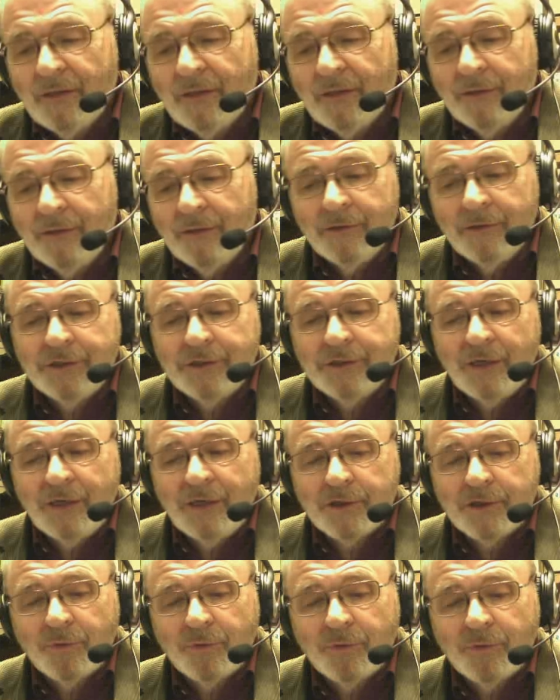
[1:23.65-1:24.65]
at least not a
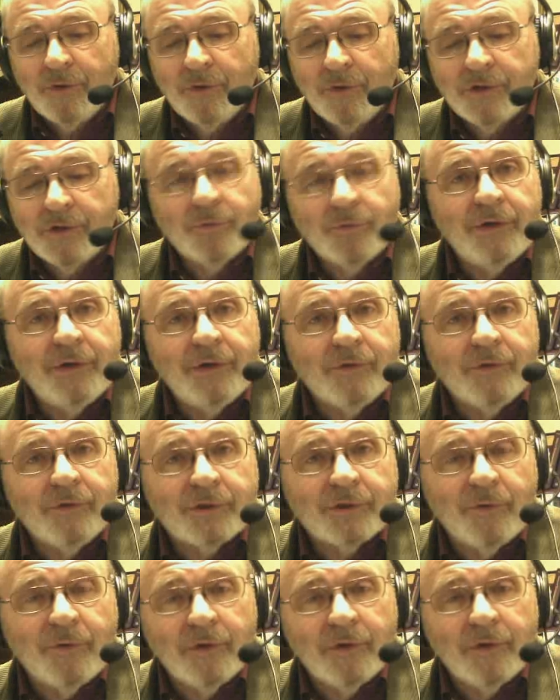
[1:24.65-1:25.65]
square as we know a
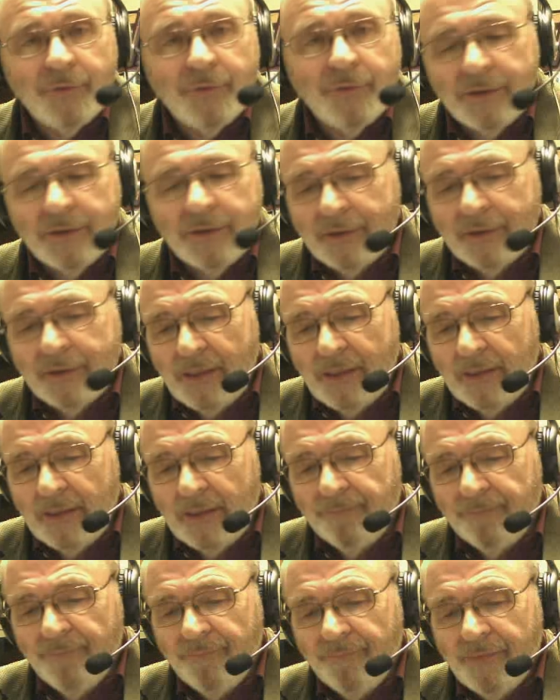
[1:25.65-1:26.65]
square to be today.
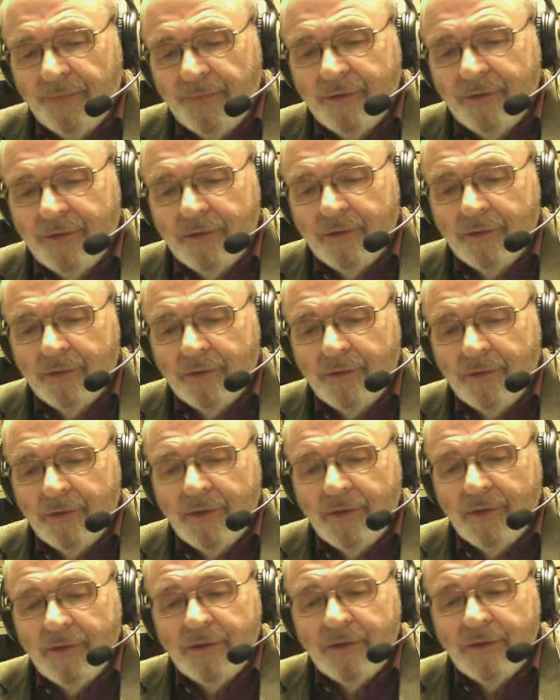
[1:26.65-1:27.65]

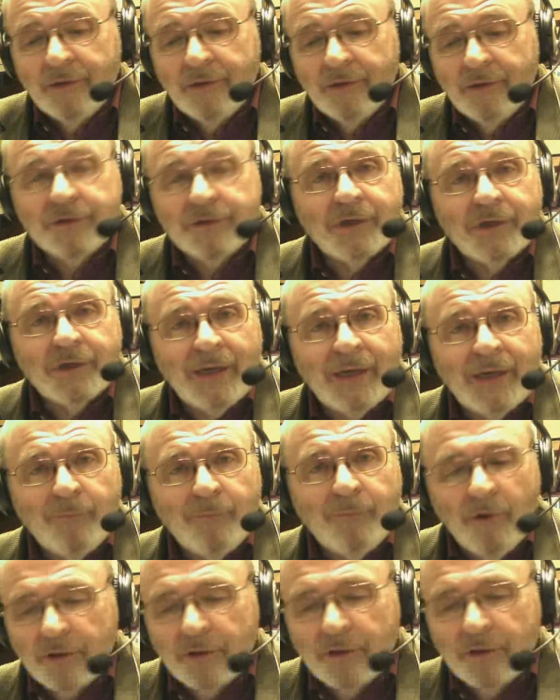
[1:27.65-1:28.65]
It is an
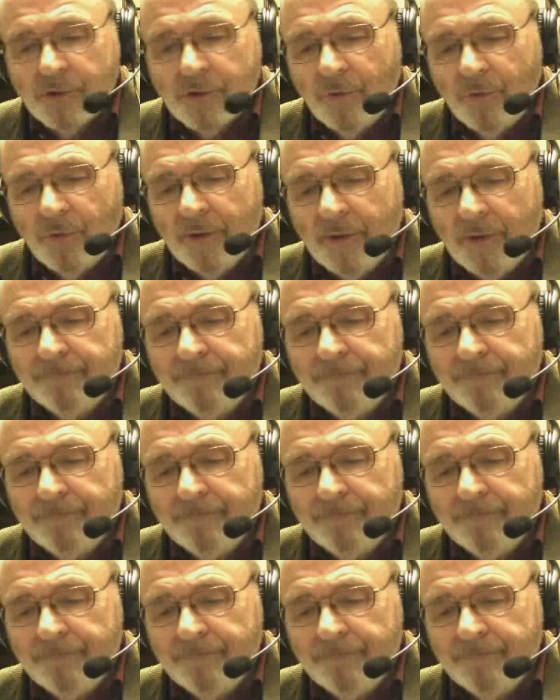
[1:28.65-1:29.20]
oblong square.